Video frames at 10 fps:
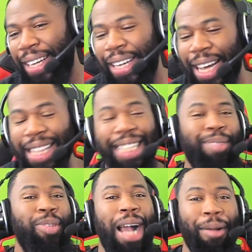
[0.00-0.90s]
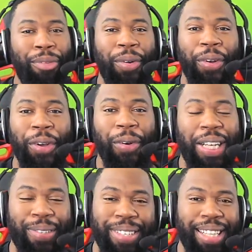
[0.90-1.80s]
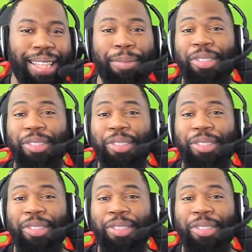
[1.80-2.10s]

Hit that subscribe if you're new, as well as a thumbs